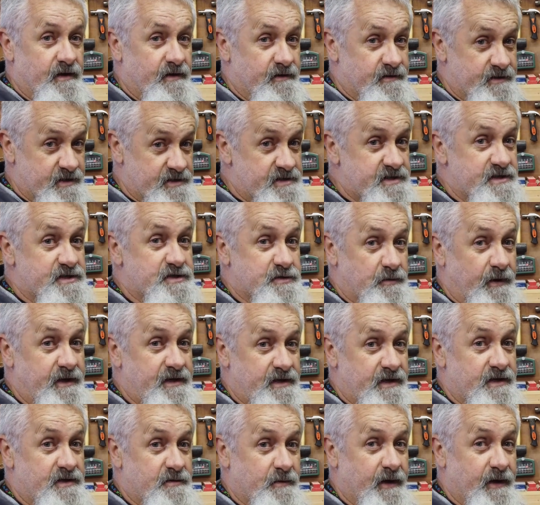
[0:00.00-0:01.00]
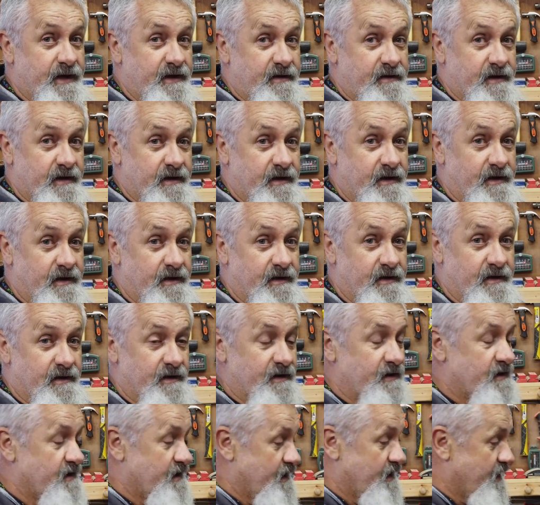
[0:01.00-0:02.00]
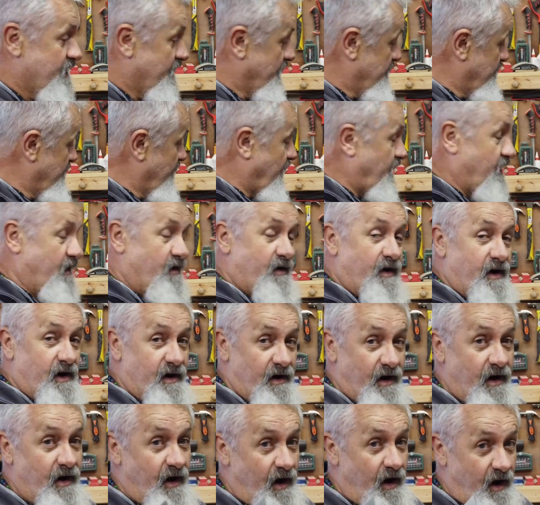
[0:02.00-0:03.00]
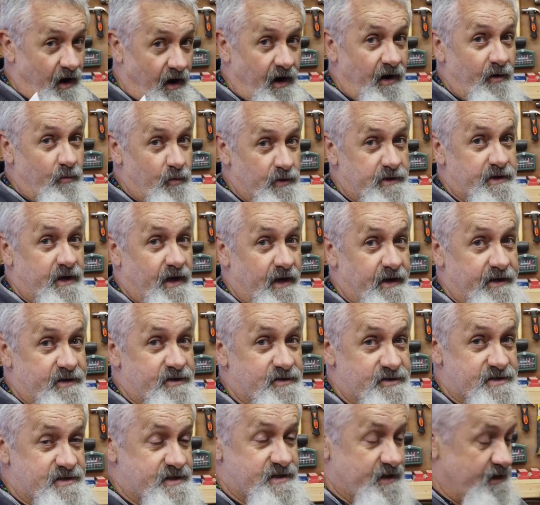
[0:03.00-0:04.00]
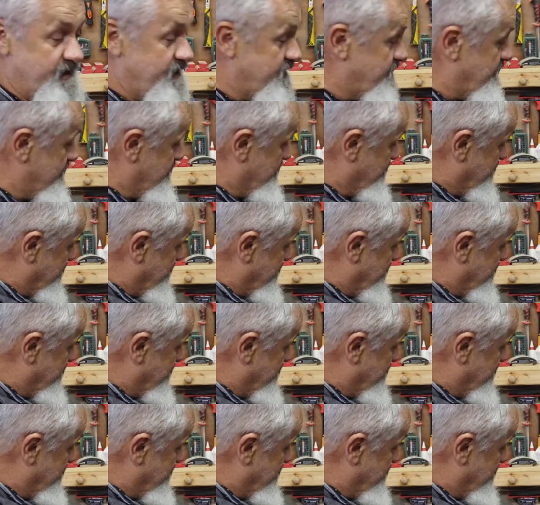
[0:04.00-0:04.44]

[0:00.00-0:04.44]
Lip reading: This is 2020. Now, I would like to see,